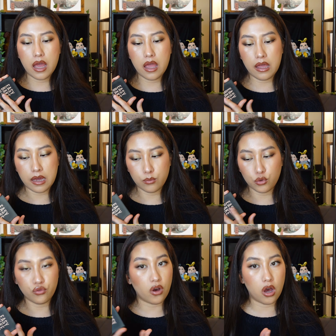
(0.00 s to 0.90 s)
and
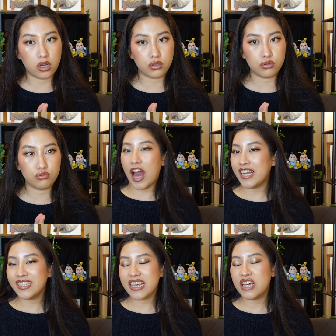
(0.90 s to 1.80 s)
move on.
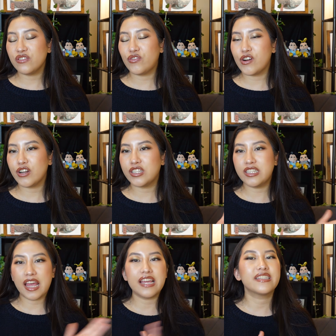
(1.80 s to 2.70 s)
That is it for
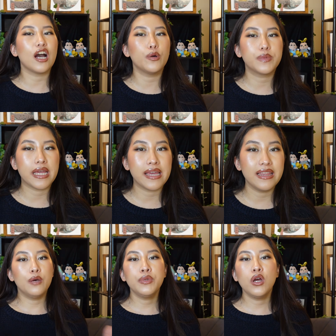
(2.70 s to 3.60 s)
today's
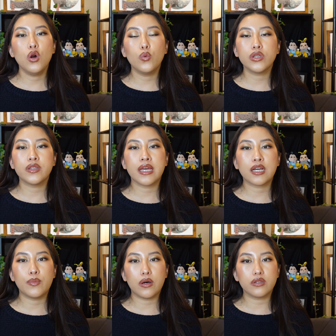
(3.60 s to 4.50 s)
update. Let me know what you
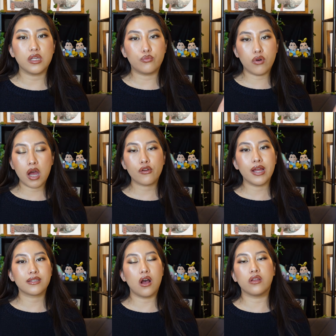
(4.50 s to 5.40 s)
think about the
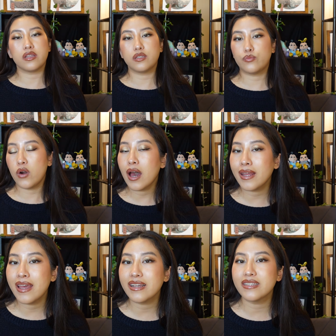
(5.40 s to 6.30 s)
progress on these
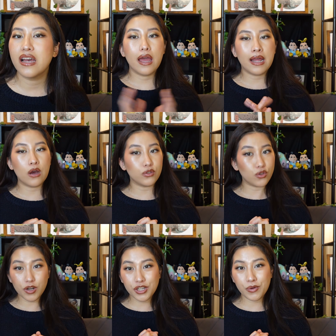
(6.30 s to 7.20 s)
products and how
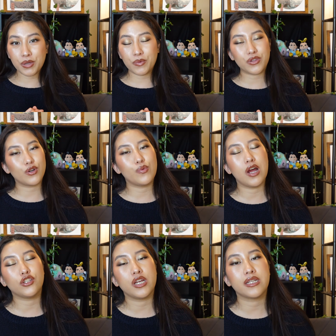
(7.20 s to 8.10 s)
you're doing with your
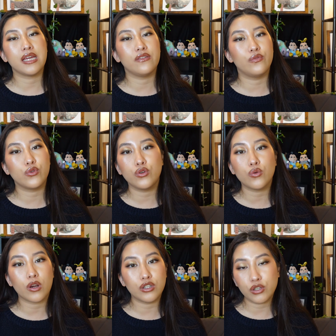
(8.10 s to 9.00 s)
project if
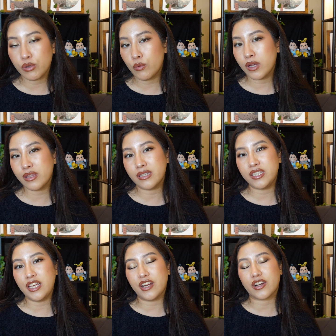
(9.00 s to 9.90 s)
you are doing one
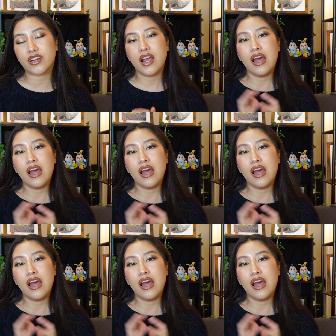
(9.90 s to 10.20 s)
this year.